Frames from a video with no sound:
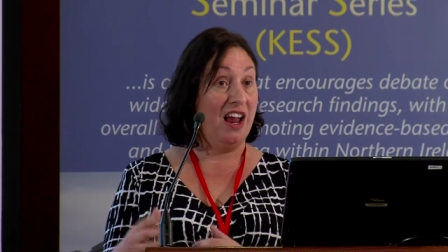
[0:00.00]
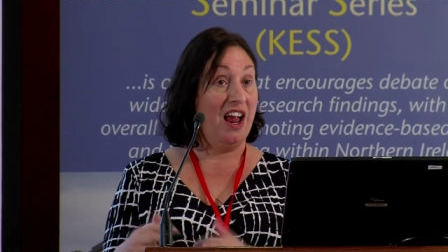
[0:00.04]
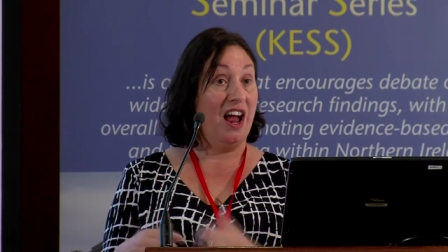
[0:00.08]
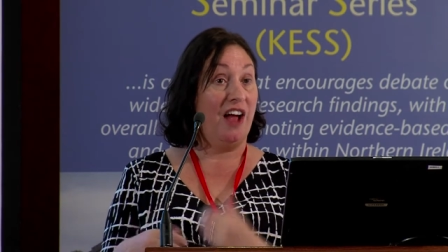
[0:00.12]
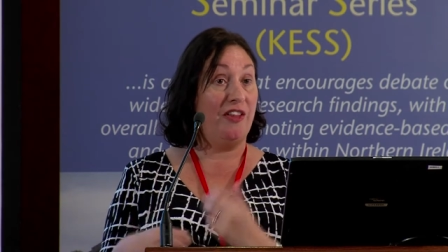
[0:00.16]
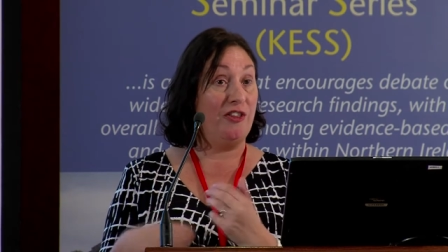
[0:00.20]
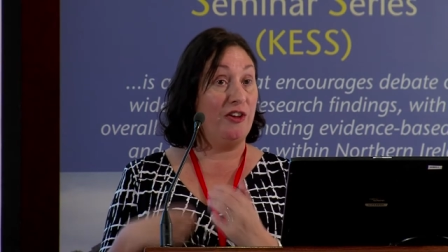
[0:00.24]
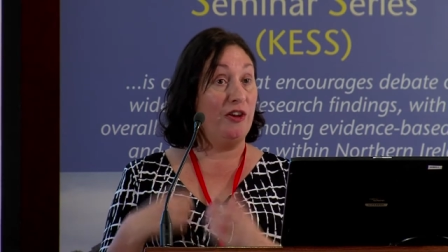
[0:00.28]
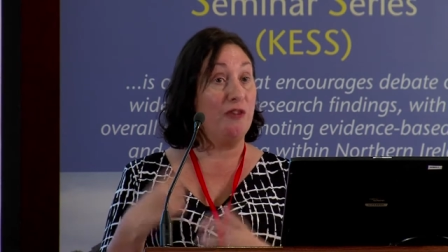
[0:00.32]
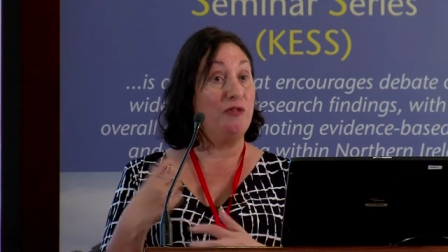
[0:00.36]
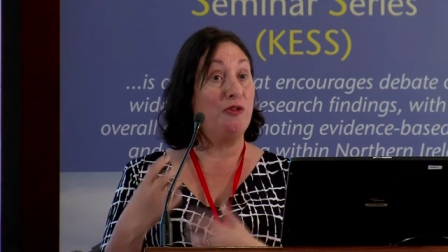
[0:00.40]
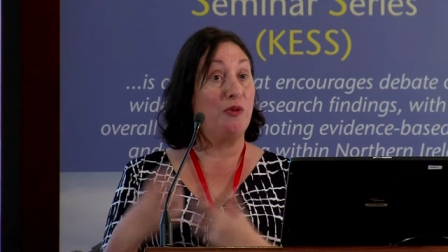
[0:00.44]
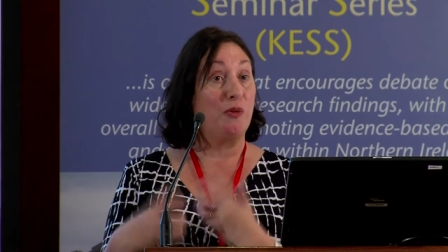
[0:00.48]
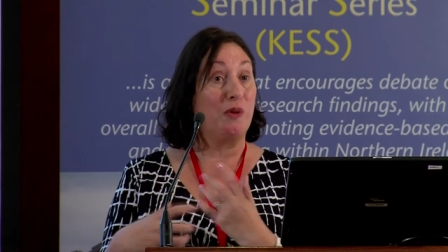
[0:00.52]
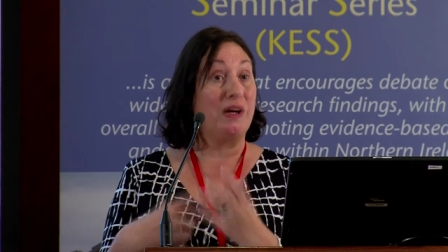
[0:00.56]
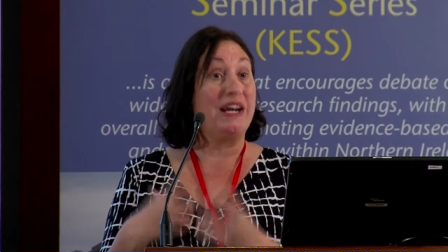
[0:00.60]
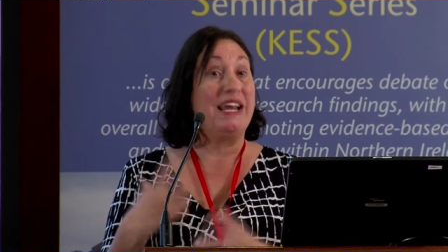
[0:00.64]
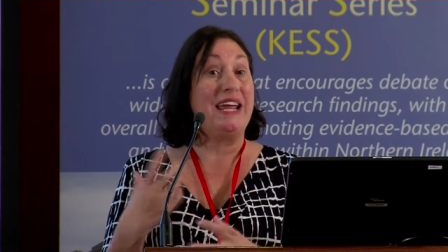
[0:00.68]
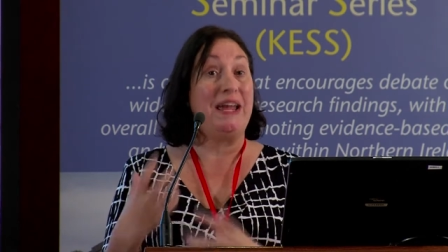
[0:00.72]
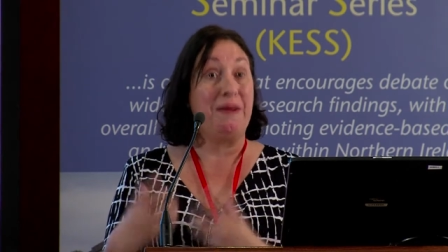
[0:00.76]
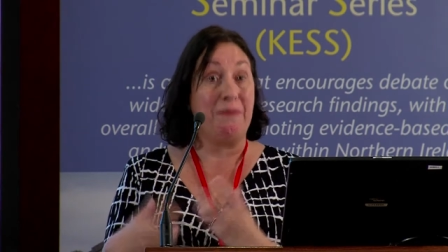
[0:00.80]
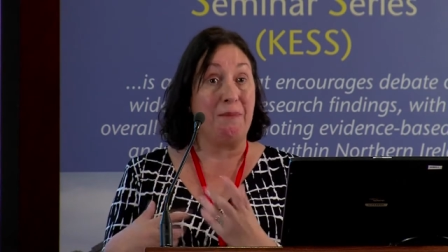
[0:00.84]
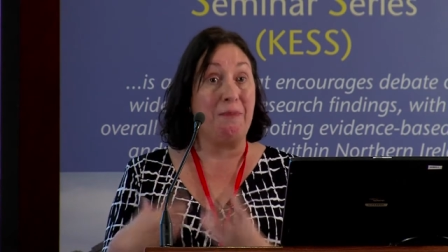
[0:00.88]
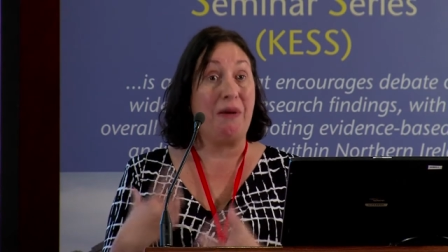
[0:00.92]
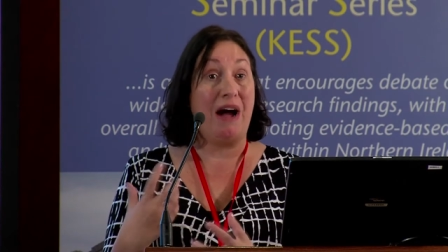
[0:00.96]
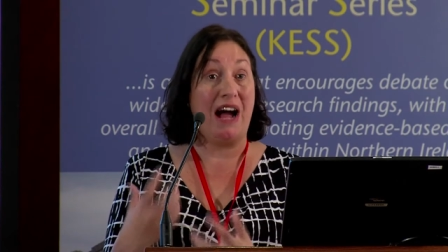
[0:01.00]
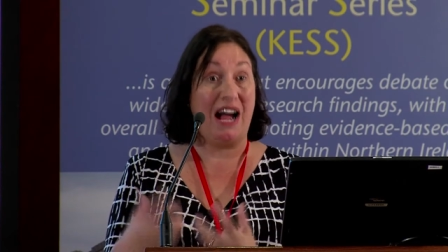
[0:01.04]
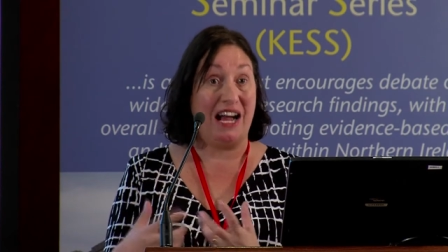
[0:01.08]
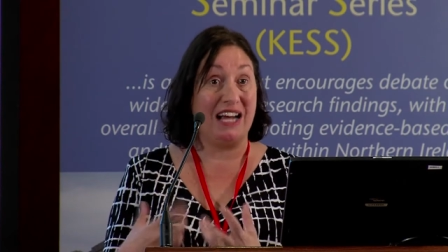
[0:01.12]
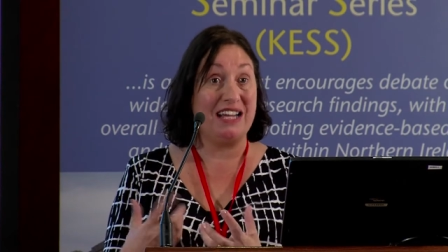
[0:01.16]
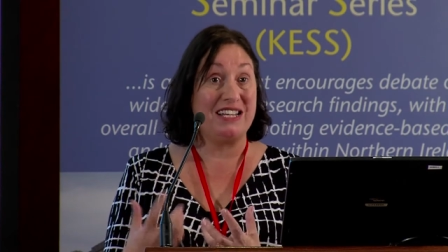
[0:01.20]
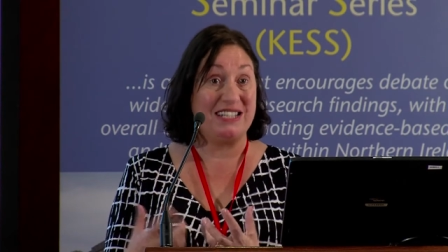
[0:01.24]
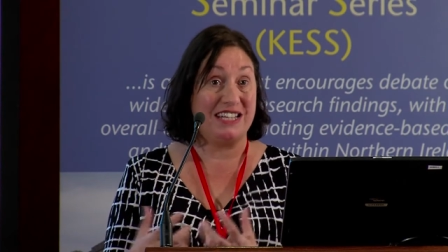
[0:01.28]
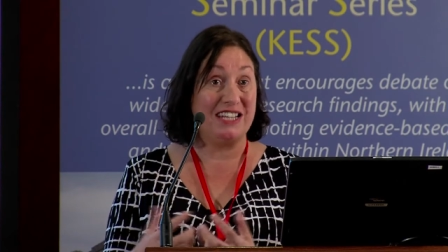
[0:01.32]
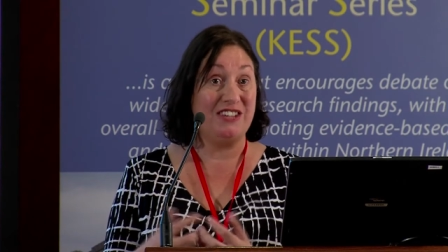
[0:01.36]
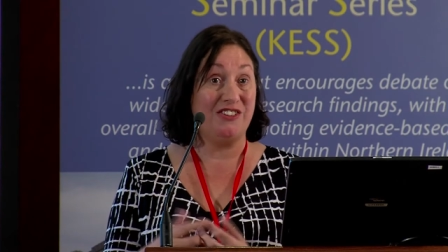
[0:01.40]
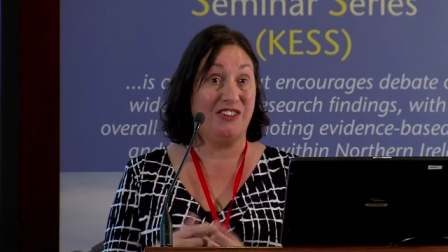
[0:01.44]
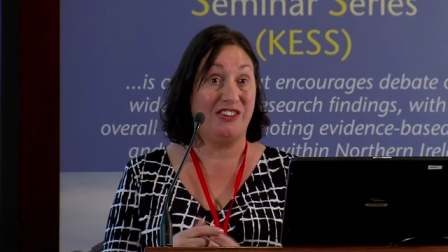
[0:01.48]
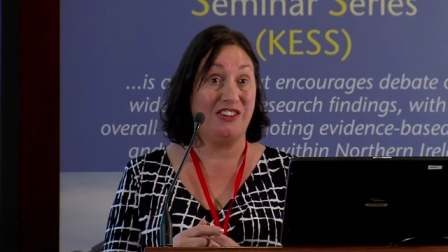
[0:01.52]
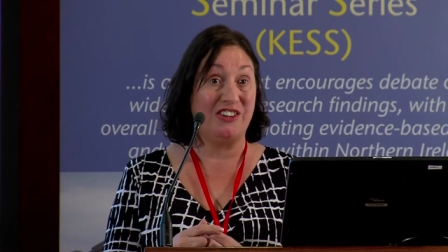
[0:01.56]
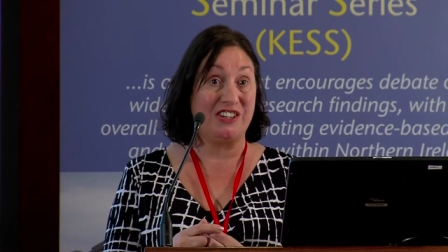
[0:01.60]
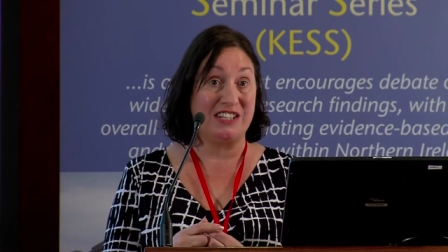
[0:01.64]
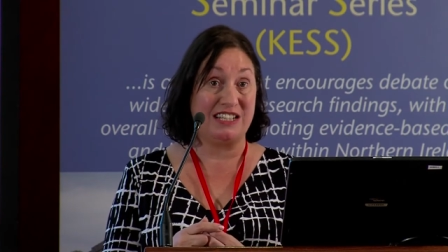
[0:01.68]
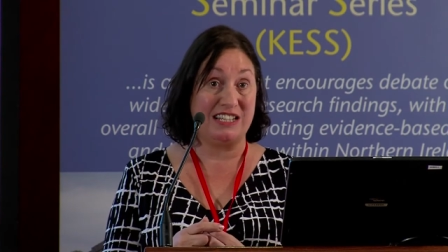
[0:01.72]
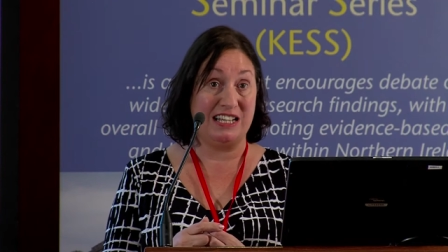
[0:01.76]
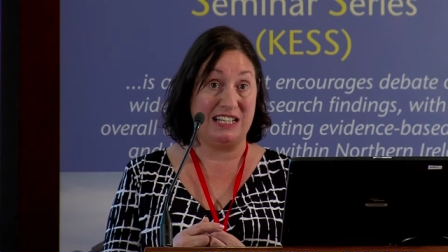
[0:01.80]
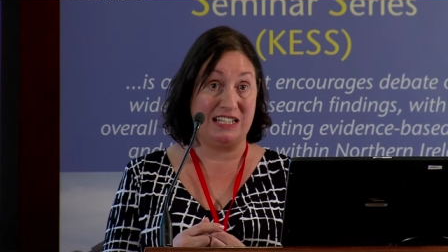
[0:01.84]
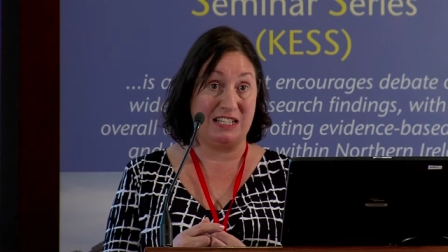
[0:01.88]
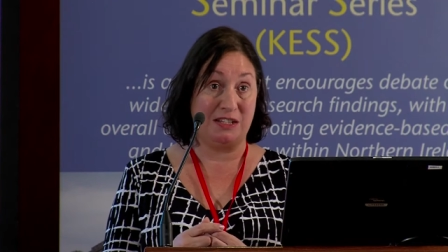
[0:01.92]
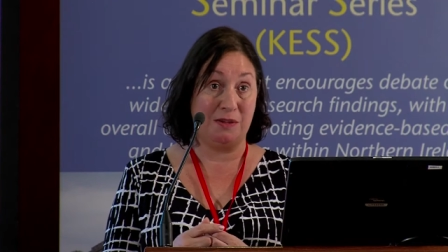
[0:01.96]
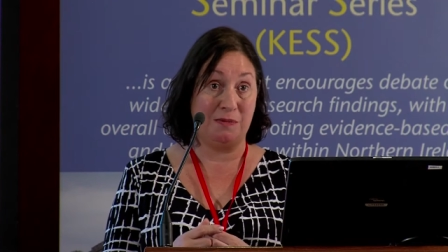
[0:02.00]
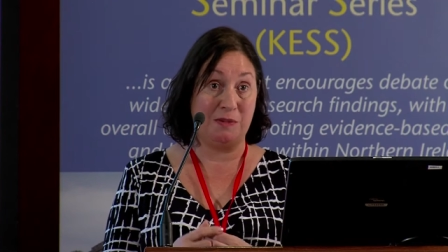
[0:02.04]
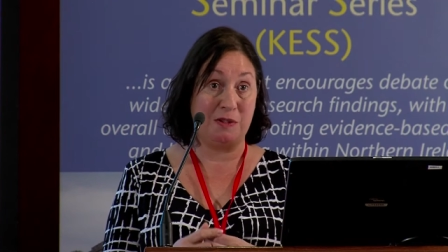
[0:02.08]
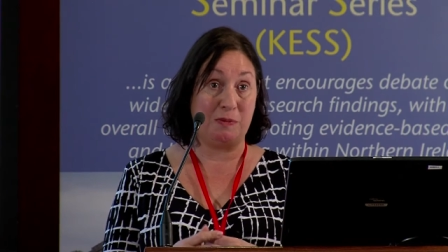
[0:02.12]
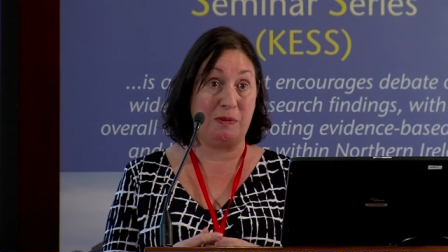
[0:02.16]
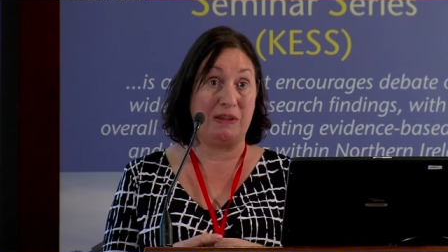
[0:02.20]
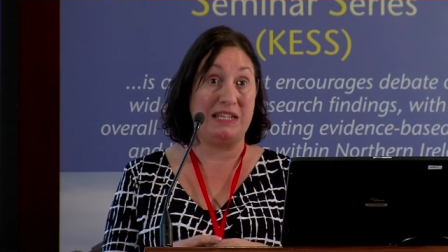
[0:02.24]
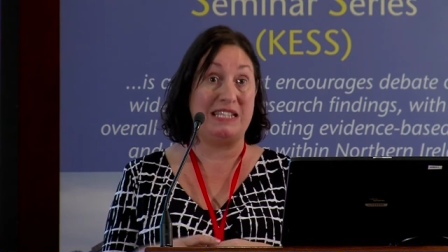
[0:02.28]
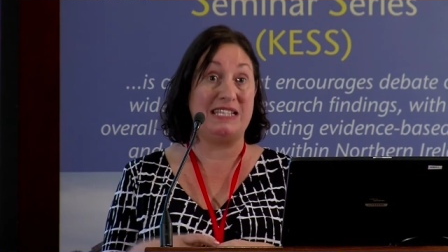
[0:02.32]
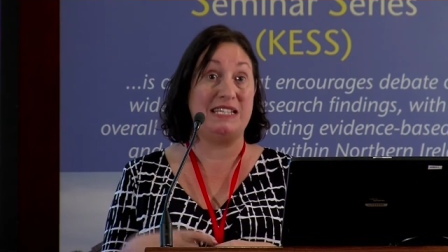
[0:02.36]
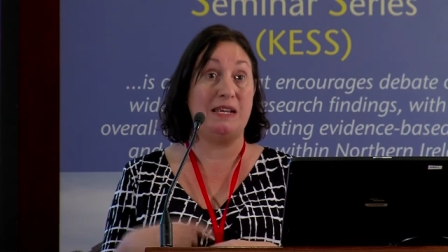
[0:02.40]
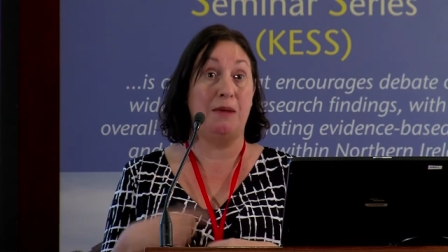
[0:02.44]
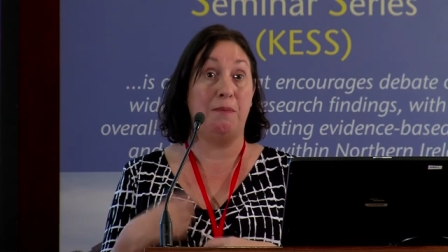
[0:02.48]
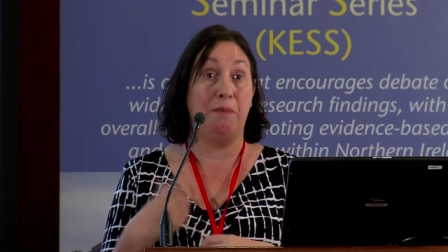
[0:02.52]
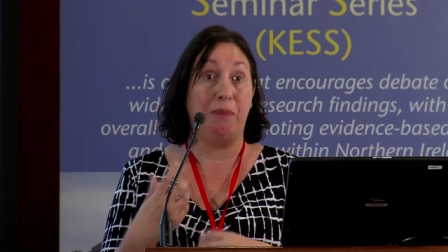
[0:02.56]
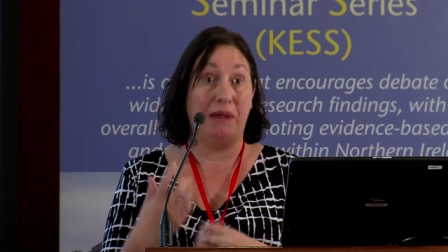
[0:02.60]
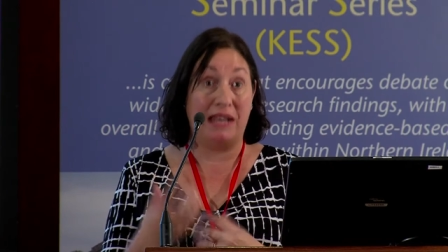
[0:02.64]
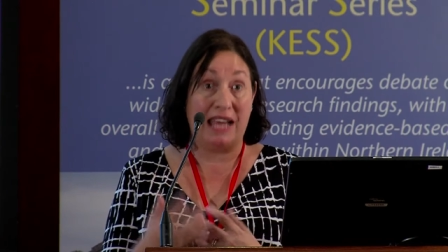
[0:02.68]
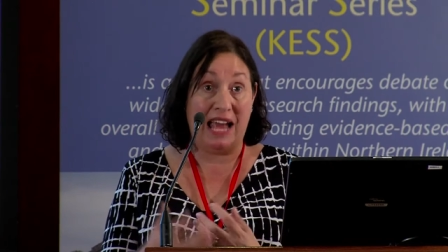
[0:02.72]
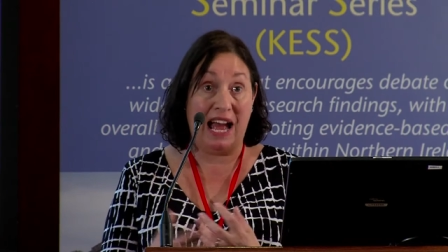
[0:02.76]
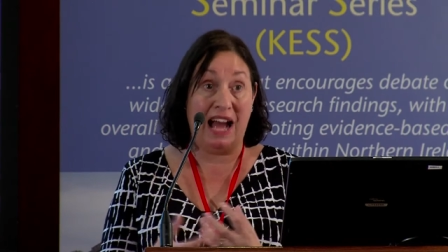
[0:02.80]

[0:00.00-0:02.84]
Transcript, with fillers: and therefore we're impacting on our systems by simply